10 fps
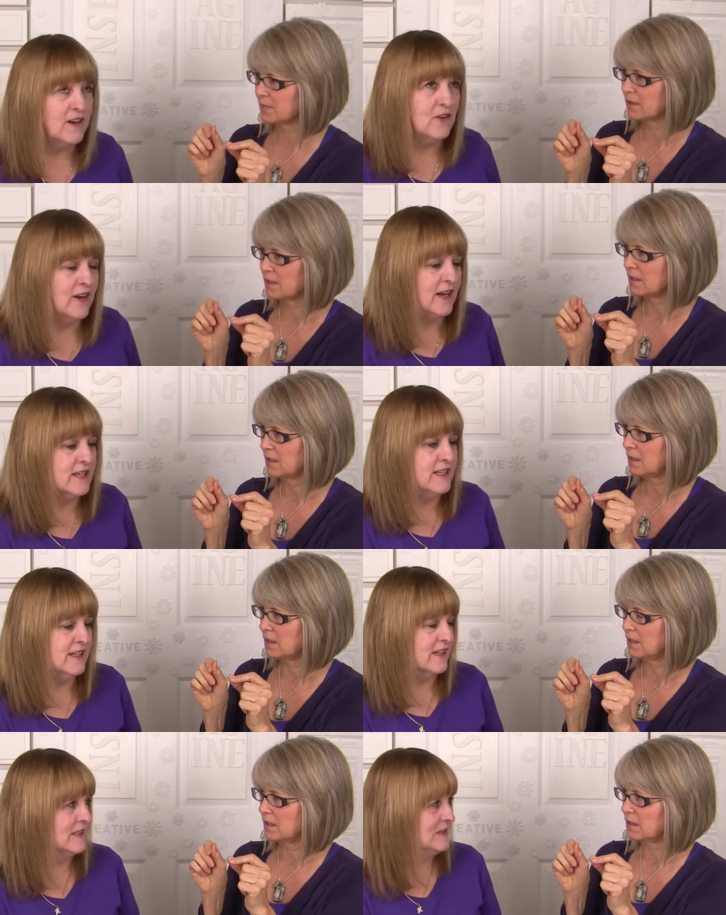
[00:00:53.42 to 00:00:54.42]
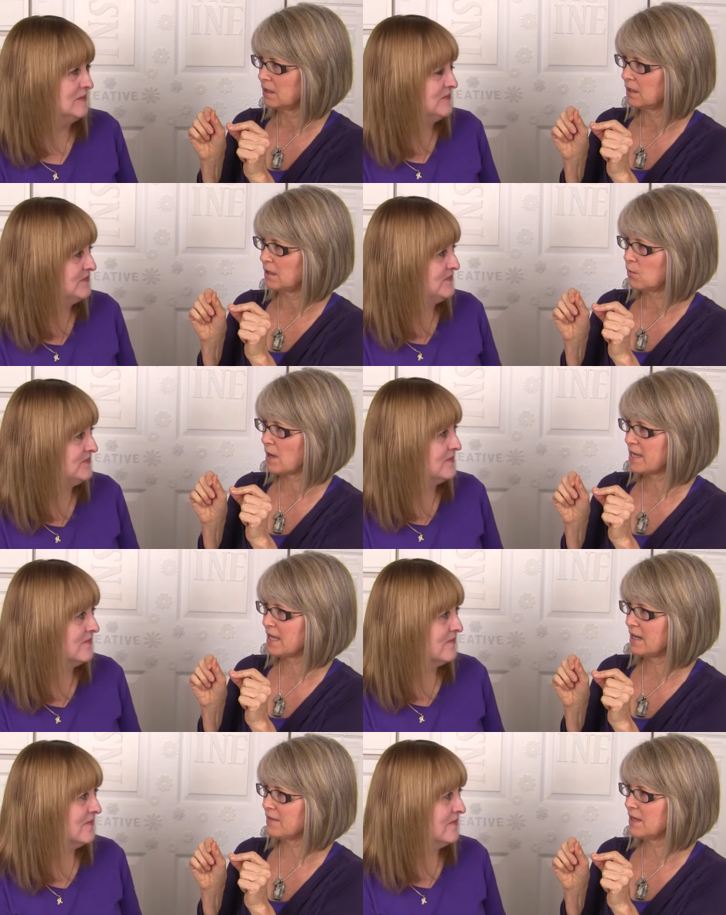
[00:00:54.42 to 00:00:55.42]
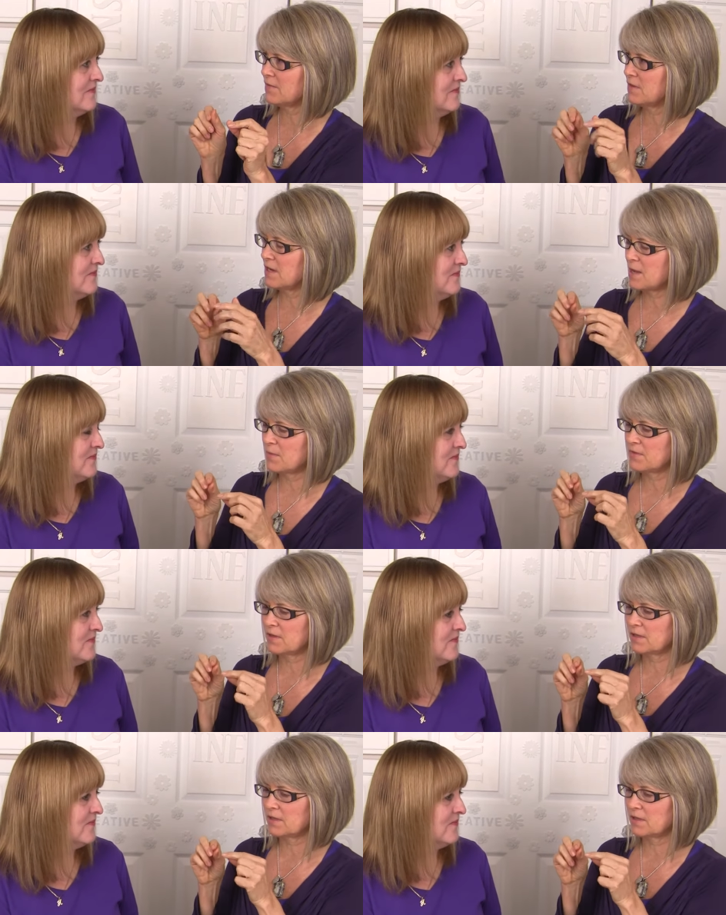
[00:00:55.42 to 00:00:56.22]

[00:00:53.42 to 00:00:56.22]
Speaker 1: what a great idea.
Speaker 2: Why can't I think of the name of the